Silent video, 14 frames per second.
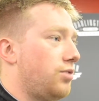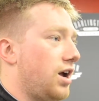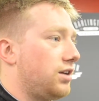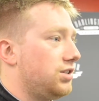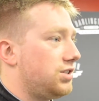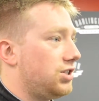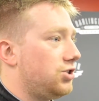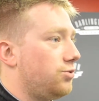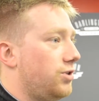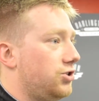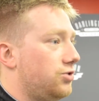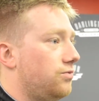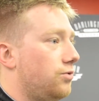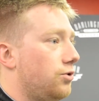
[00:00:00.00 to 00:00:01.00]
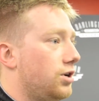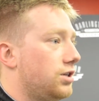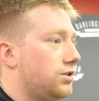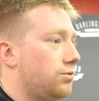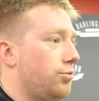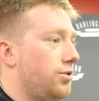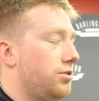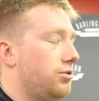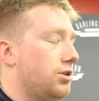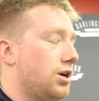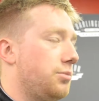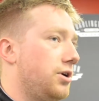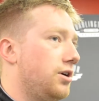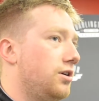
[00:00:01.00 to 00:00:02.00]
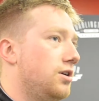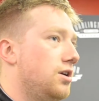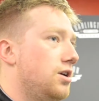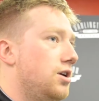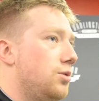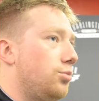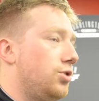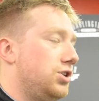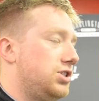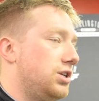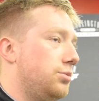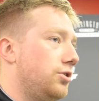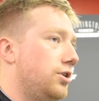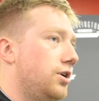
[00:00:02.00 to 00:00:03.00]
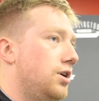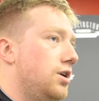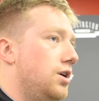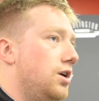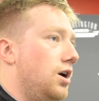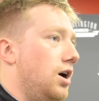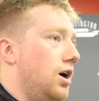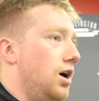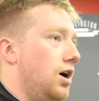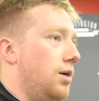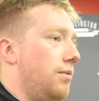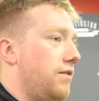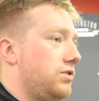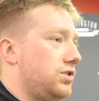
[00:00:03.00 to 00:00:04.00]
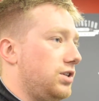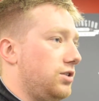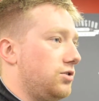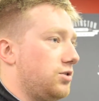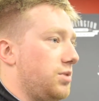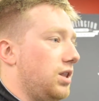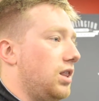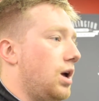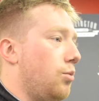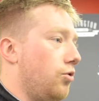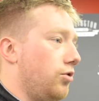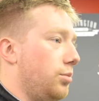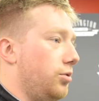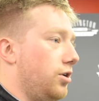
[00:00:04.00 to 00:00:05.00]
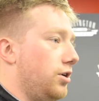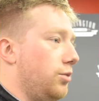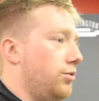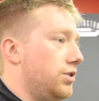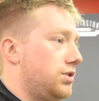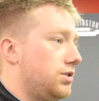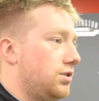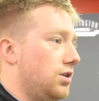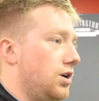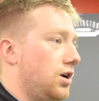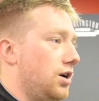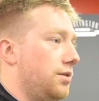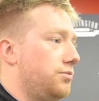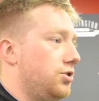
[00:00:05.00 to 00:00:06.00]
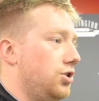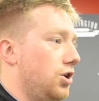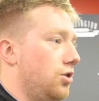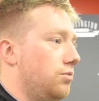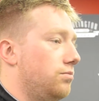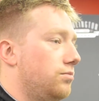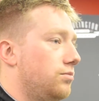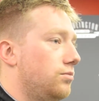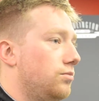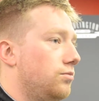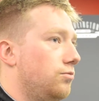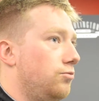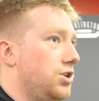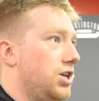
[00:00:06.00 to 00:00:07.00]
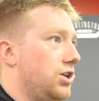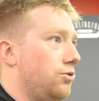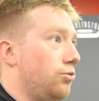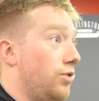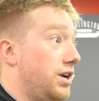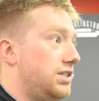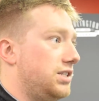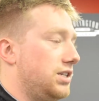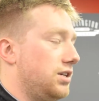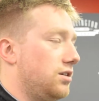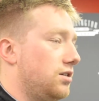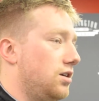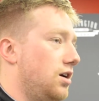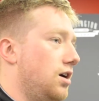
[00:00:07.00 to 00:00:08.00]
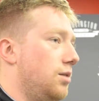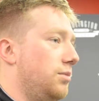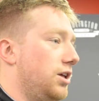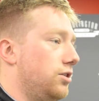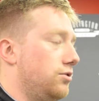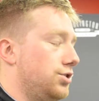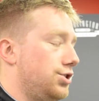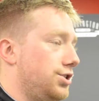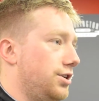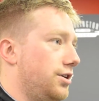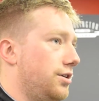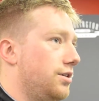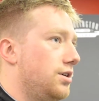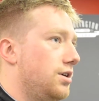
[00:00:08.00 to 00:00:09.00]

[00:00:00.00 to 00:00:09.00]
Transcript: practice situation for us when we come here, pretty similar. Obviously, there's going to be a lot more rubber on it once we get racing later this year.